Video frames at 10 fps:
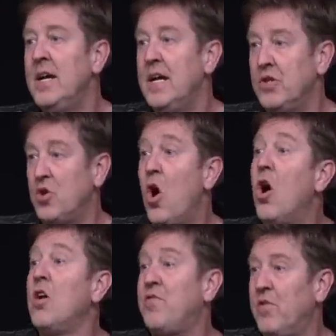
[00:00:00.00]
it is
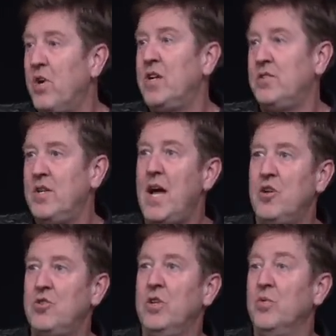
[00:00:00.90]
hard for us to
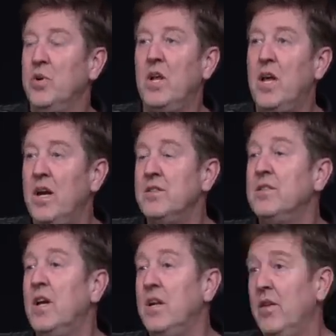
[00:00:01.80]
actually
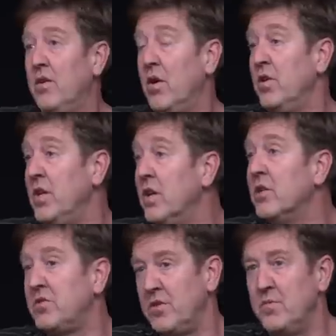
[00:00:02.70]
realize that there are
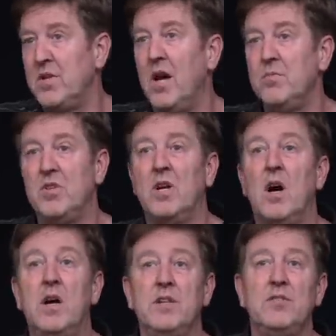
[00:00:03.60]
years sometimes that
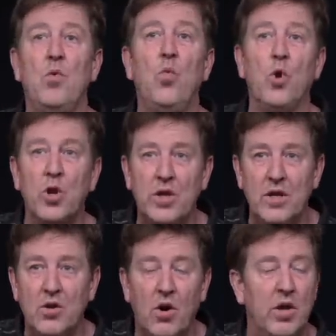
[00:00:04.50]
God is
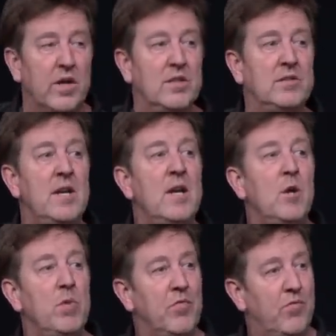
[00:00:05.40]
working on us
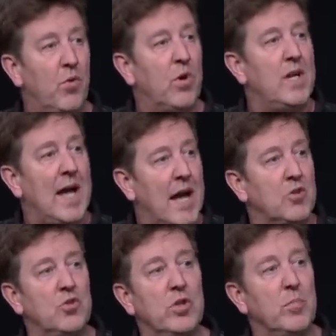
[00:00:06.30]
before he
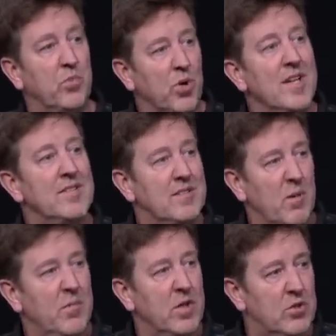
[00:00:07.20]
actually brings
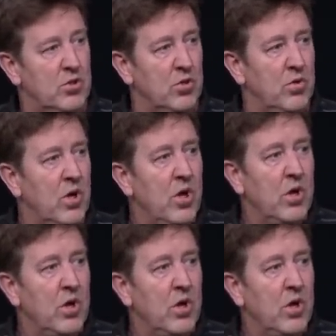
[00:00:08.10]
something to